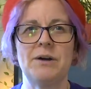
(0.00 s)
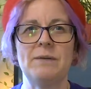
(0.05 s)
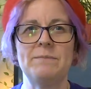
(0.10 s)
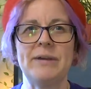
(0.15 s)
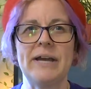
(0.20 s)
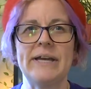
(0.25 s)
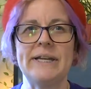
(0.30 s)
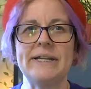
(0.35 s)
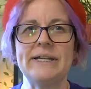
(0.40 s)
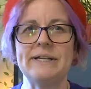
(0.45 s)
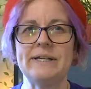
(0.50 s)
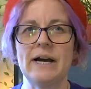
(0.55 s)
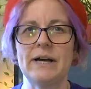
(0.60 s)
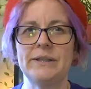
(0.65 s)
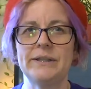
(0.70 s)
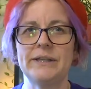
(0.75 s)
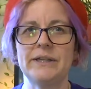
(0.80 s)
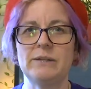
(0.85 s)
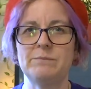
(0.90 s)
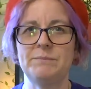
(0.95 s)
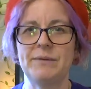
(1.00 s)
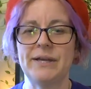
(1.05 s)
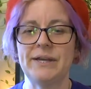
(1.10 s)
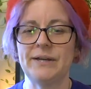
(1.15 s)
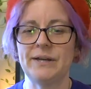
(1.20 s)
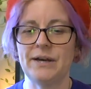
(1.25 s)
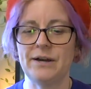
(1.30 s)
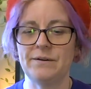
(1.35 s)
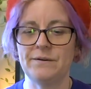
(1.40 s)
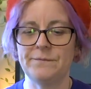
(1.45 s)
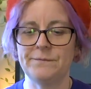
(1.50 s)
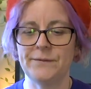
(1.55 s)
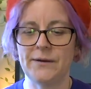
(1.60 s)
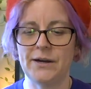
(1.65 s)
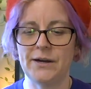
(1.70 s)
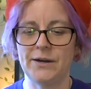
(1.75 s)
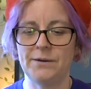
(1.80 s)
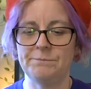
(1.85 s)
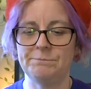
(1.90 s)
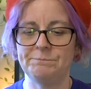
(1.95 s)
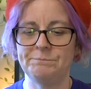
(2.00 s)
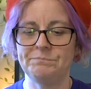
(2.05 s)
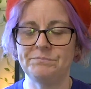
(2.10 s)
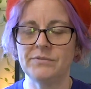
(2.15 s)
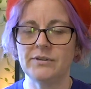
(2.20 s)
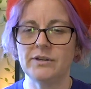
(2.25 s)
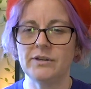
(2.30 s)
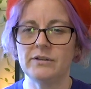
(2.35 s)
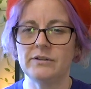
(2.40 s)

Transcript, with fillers: I'm getting a little bit of um,